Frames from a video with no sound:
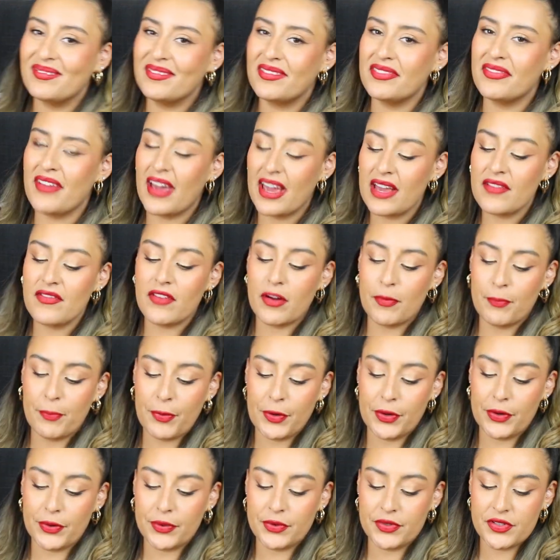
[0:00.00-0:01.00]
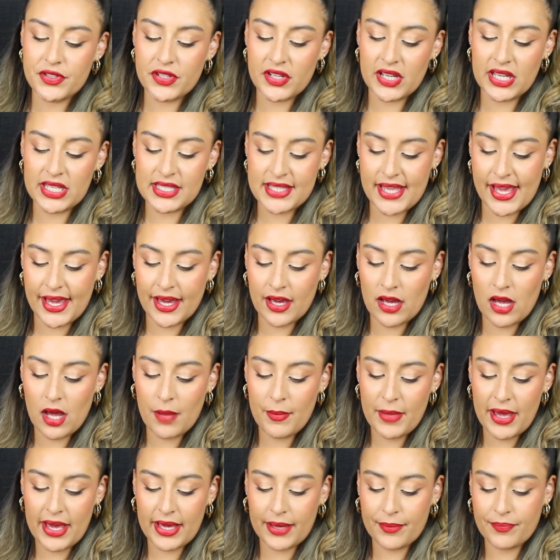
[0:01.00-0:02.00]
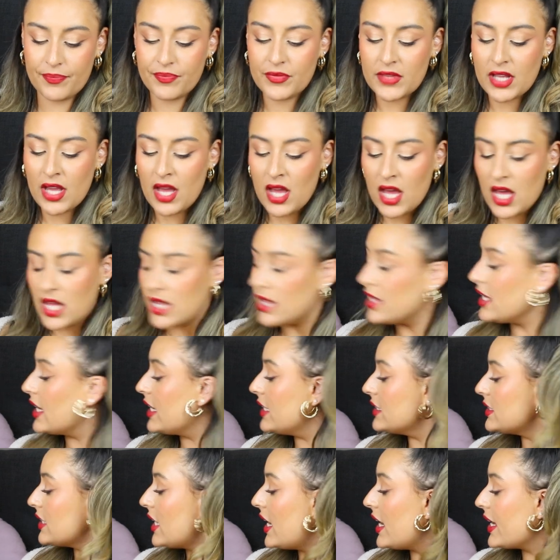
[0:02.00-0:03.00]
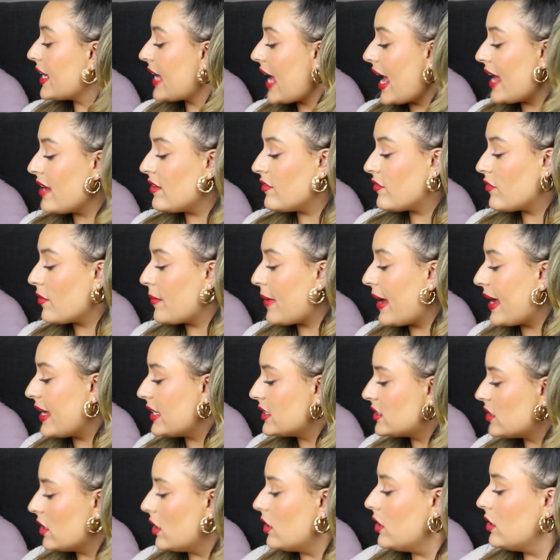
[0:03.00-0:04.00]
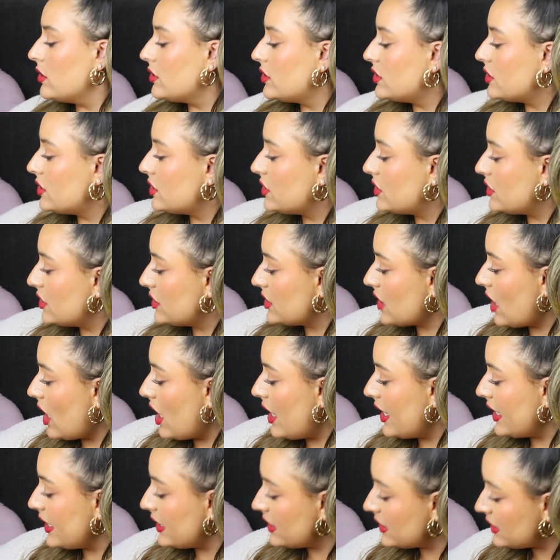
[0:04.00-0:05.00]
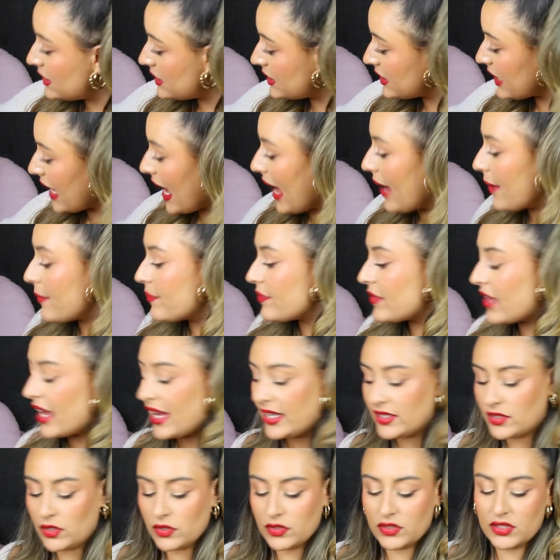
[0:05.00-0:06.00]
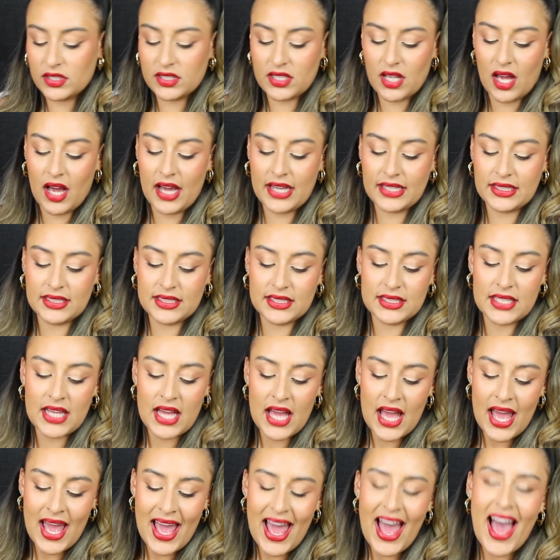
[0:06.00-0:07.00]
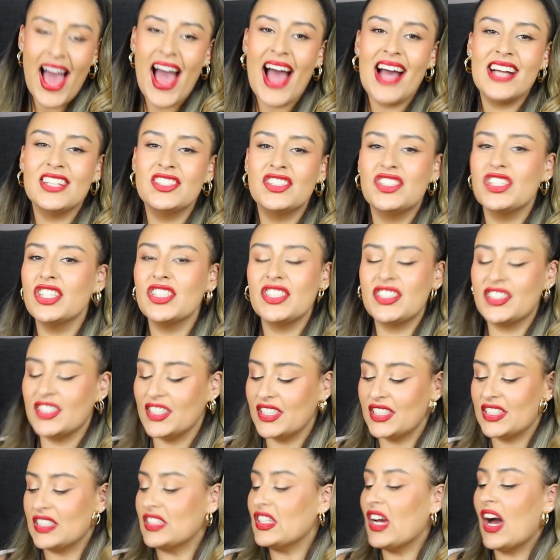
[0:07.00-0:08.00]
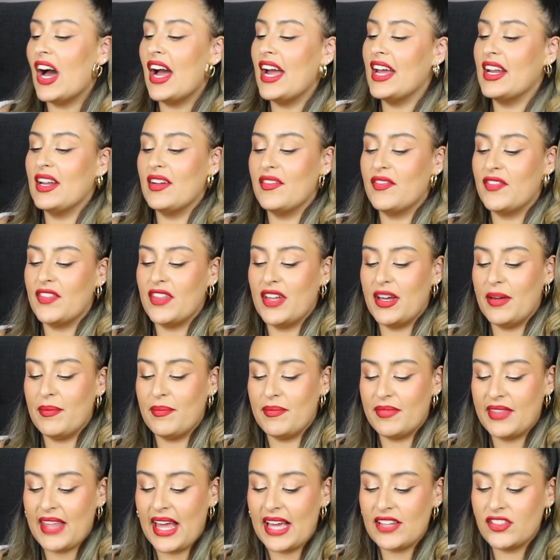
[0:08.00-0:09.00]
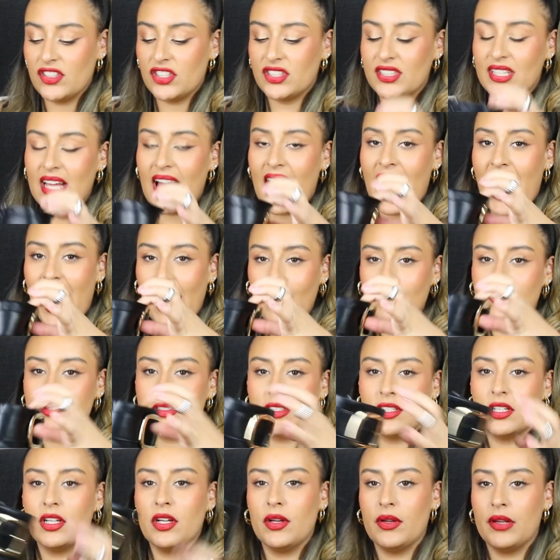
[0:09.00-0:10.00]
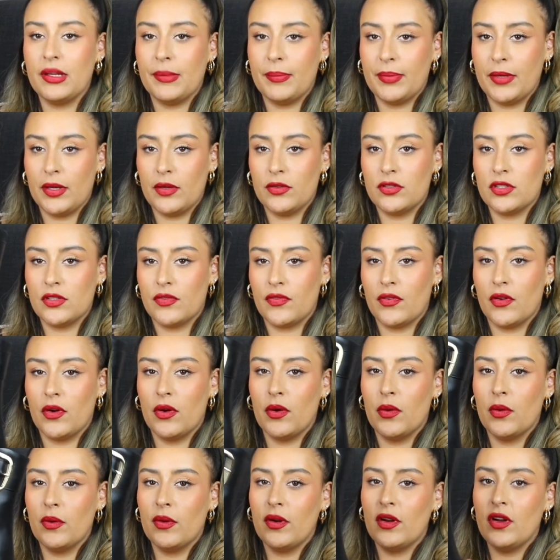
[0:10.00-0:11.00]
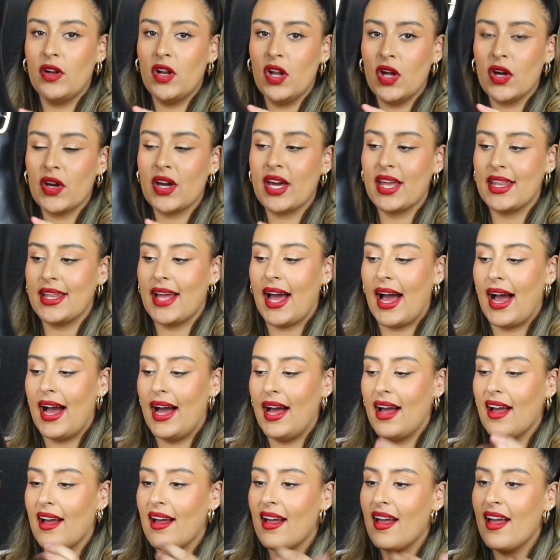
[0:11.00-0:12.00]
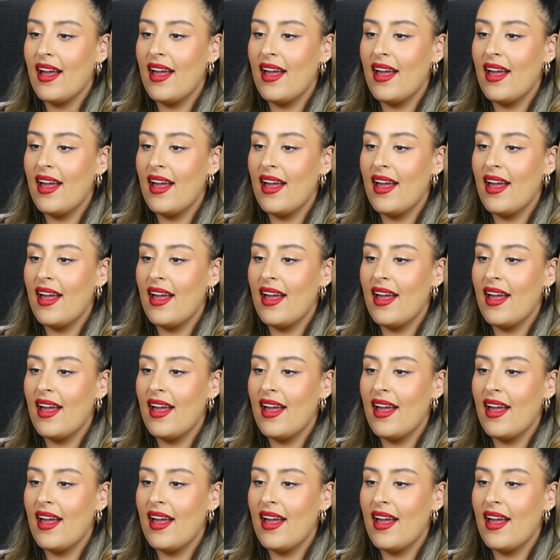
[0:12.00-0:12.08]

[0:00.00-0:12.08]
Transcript: Favorite boot is incoming. These are again from ASOS Designs. Yeah, ASOS Designs. And just the style of them. They're just absolutely beautiful. Look at that.